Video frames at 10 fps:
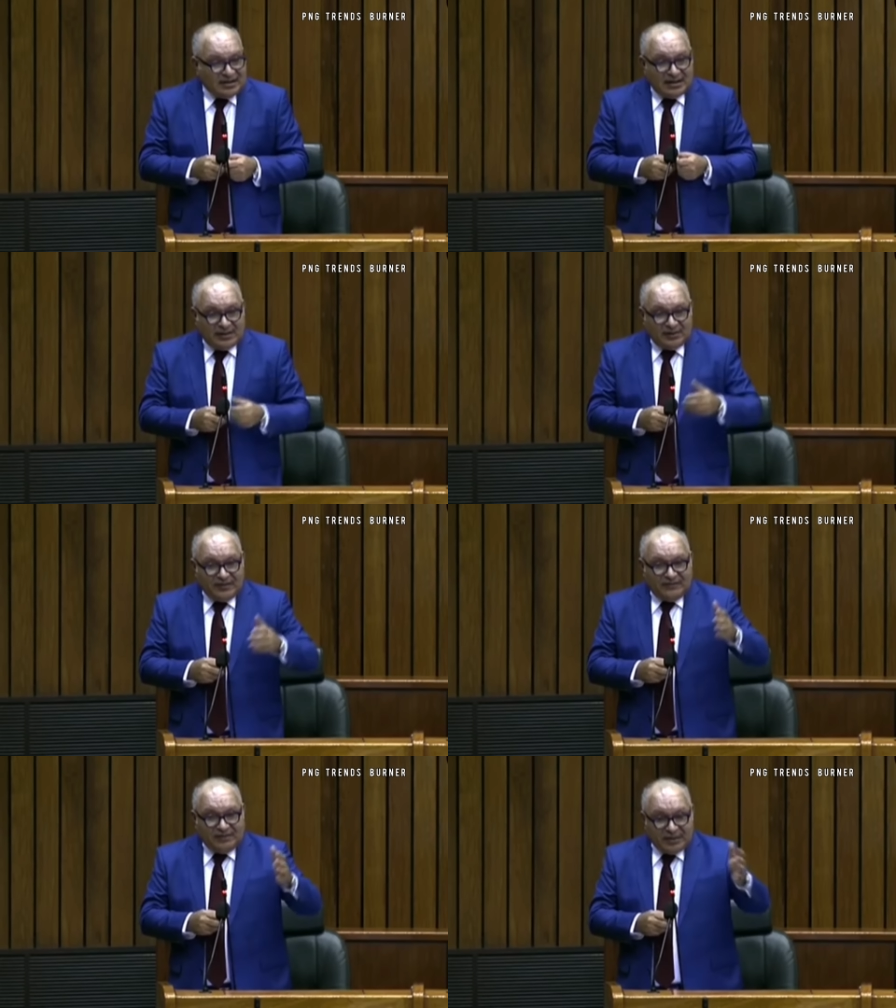And
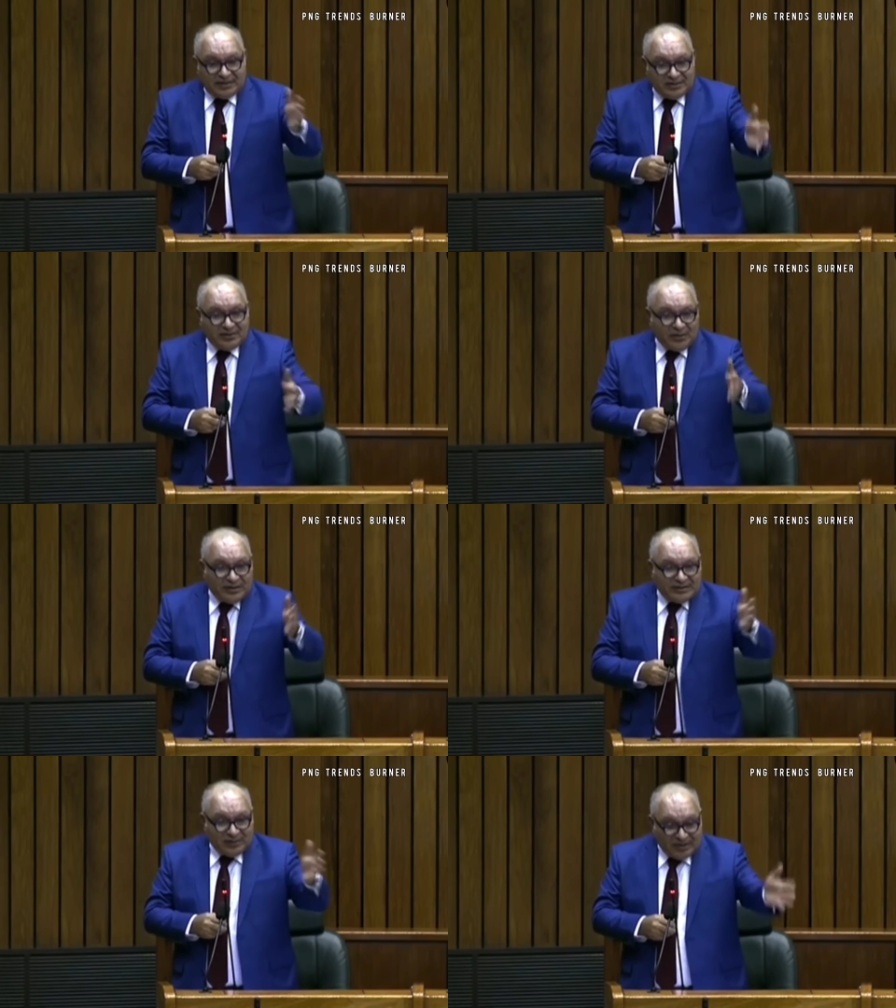you have political
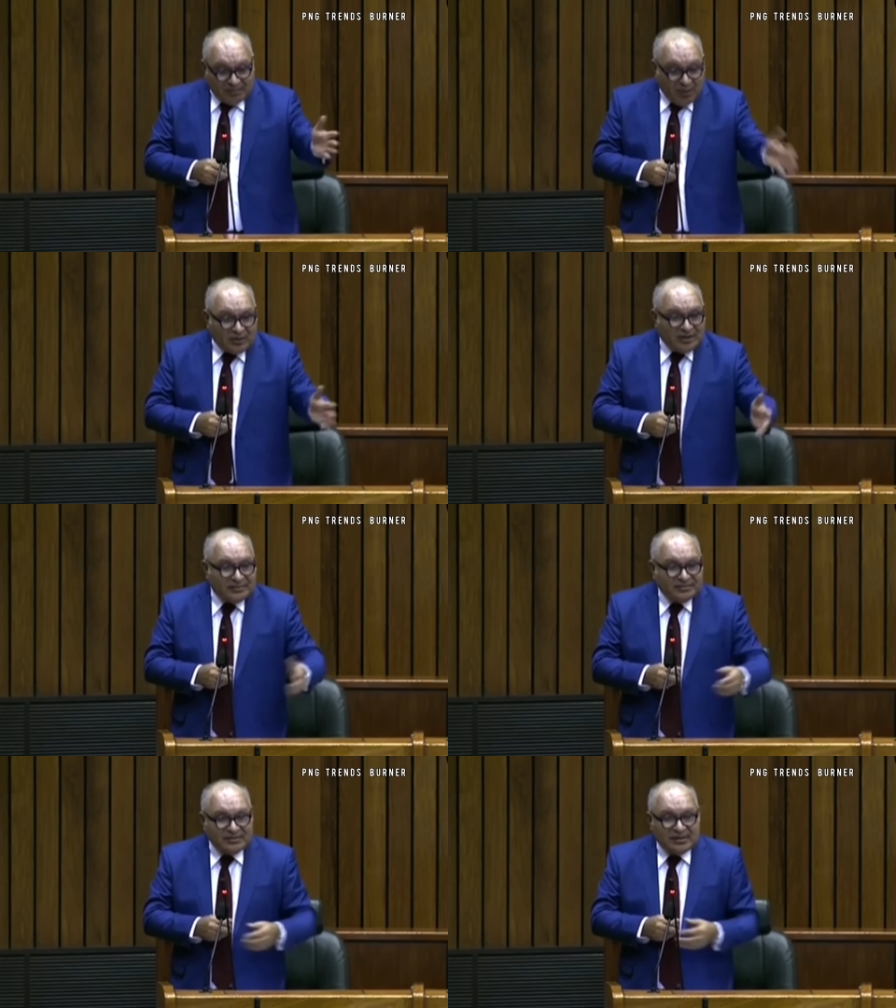cronies on the board.
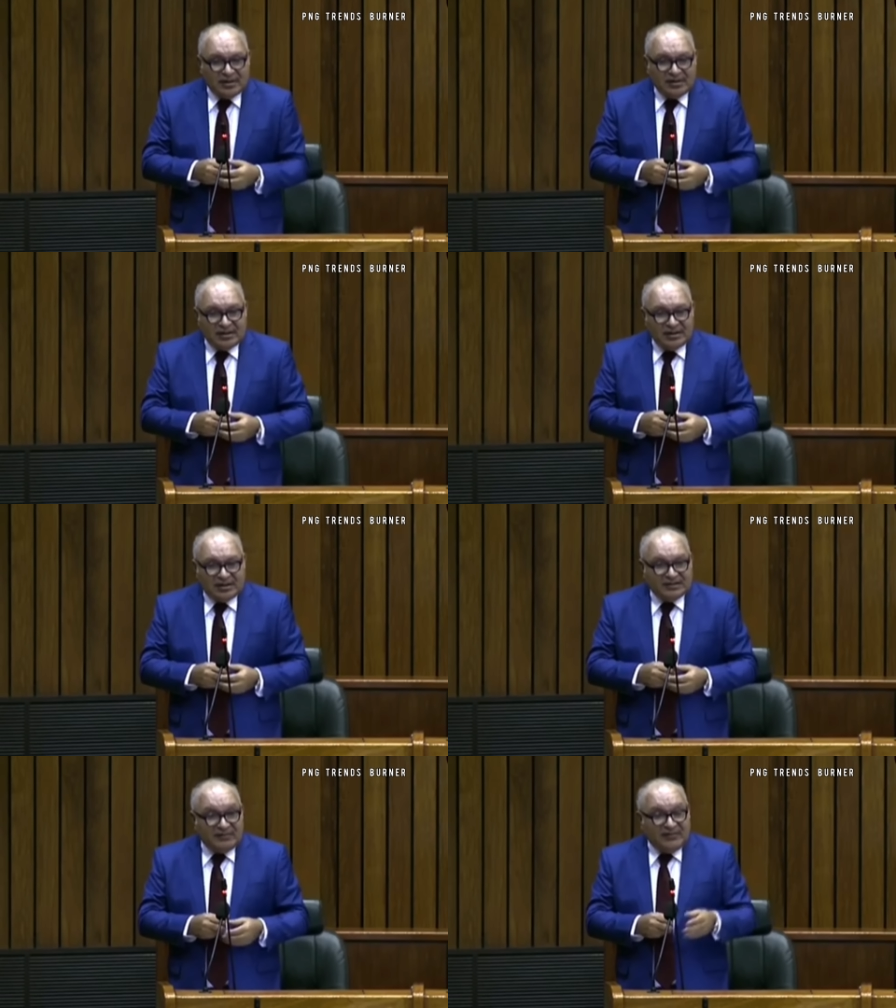
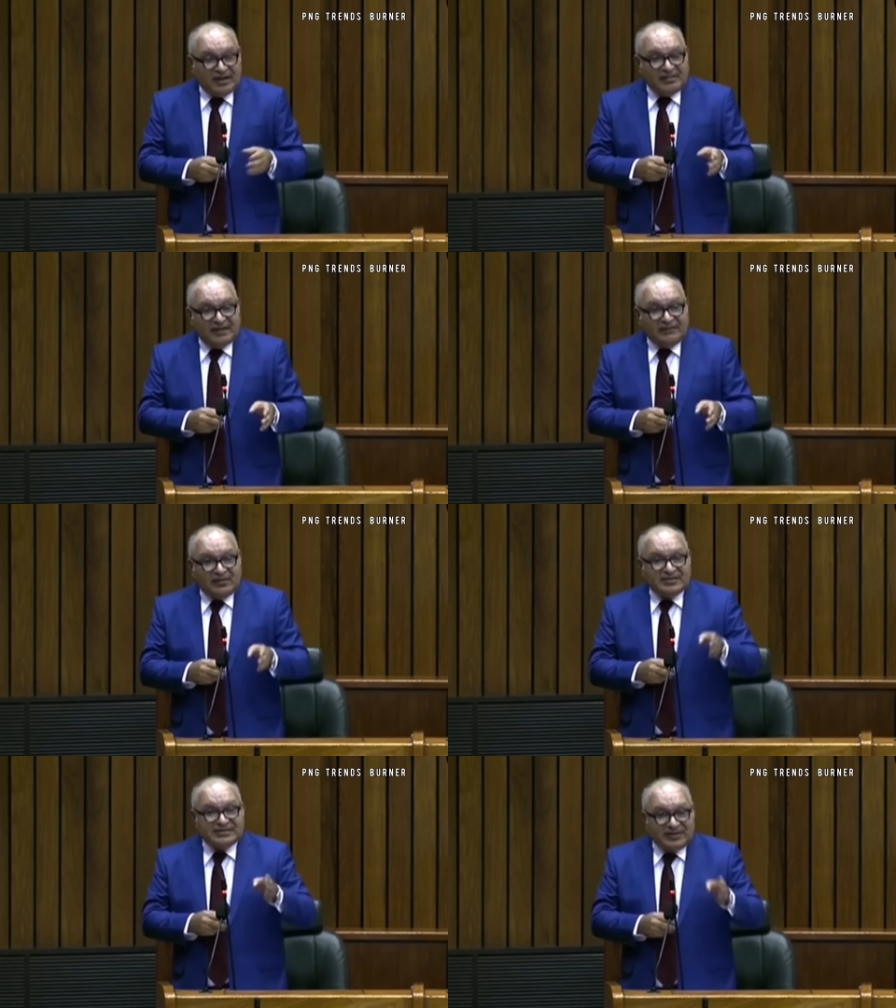Some of them have
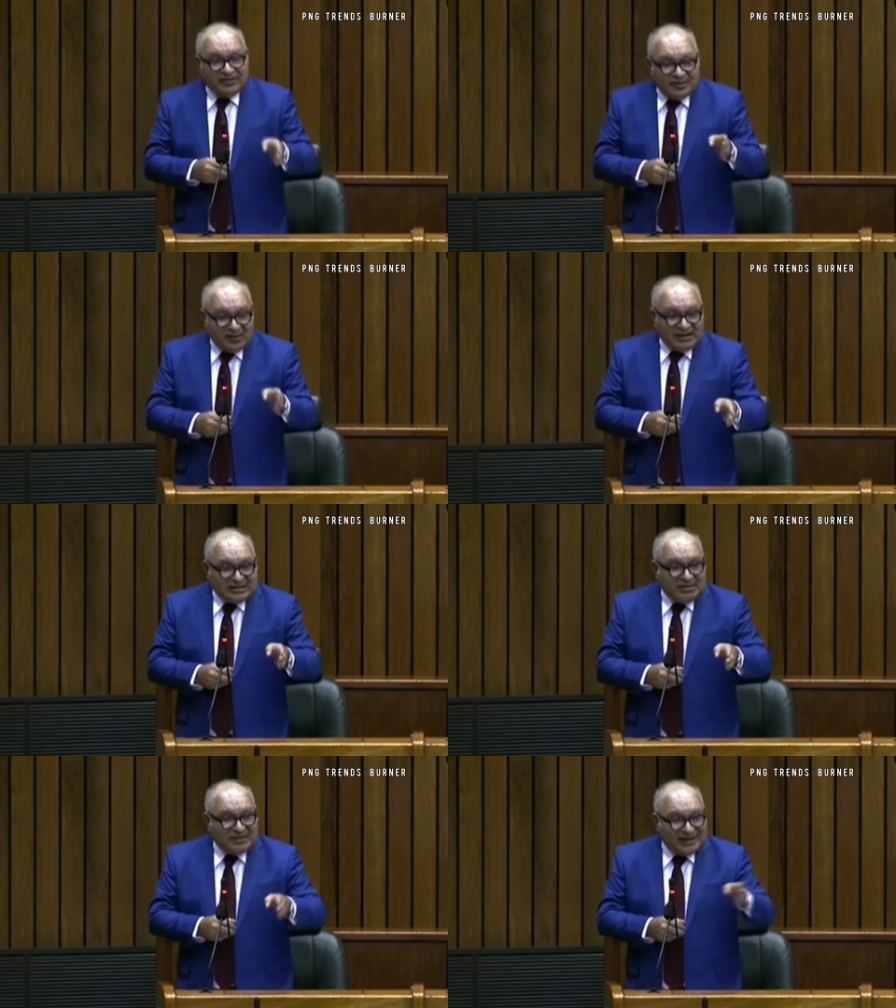got zero
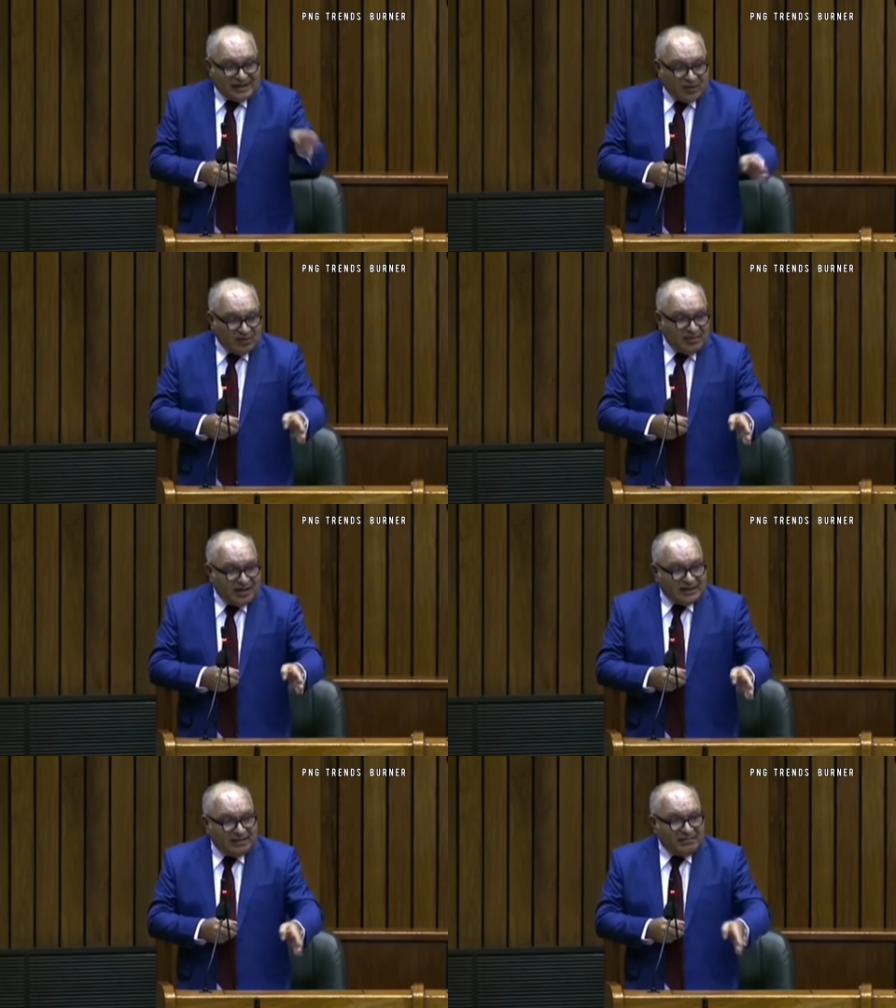knowledge about the
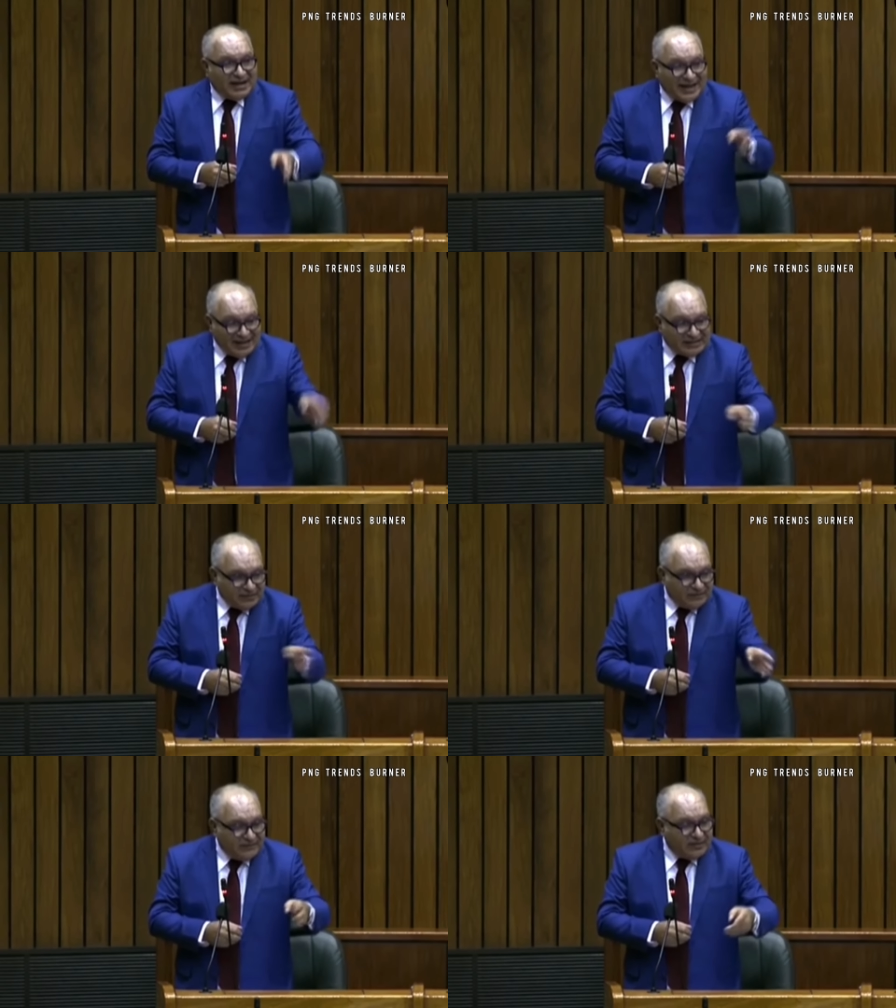economy and the mechanics
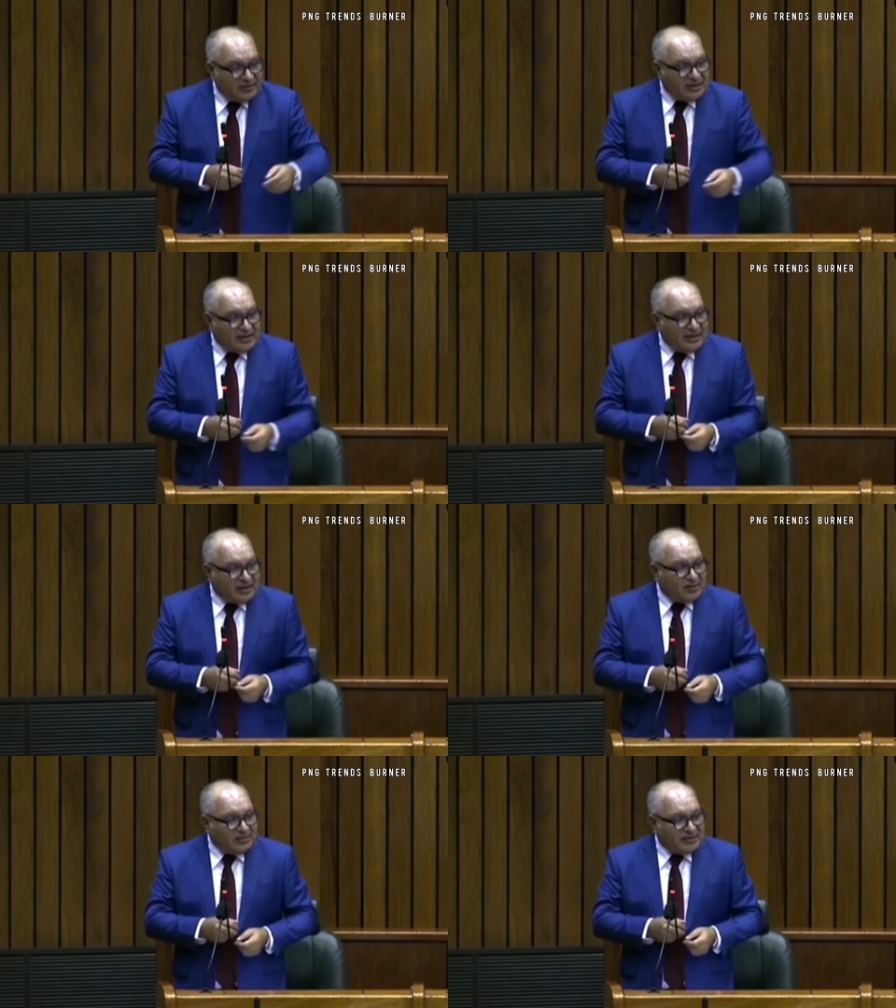of running the
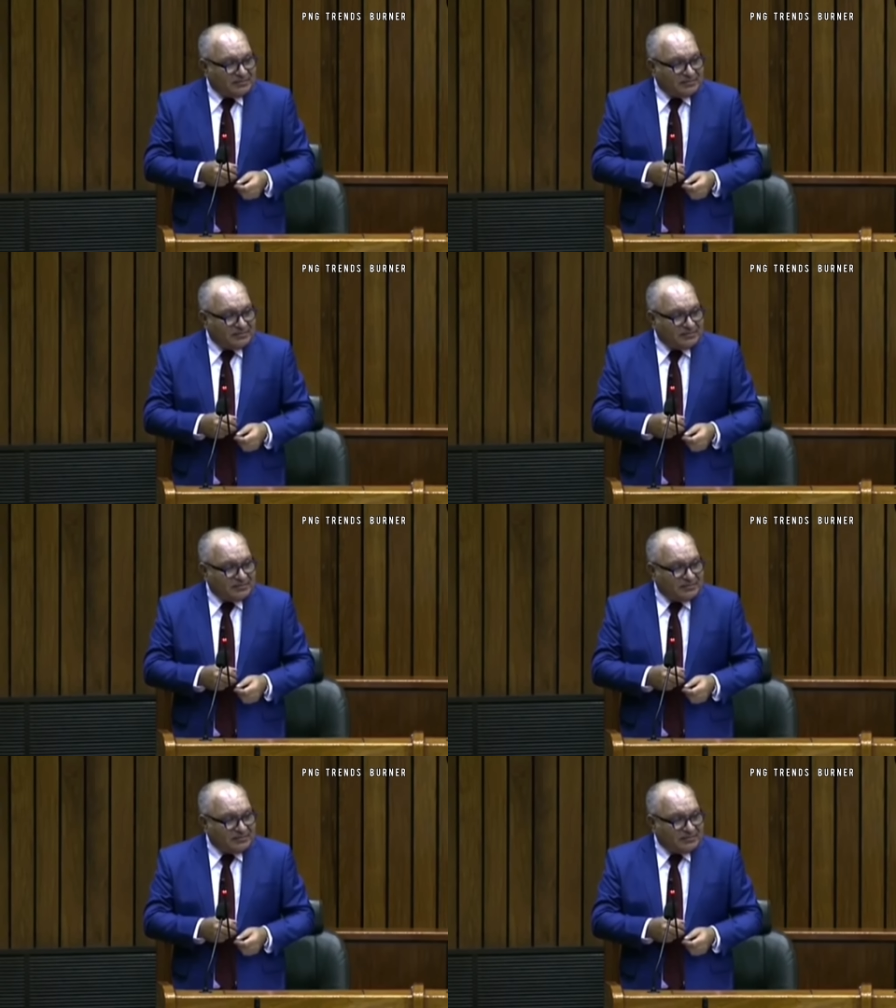economy.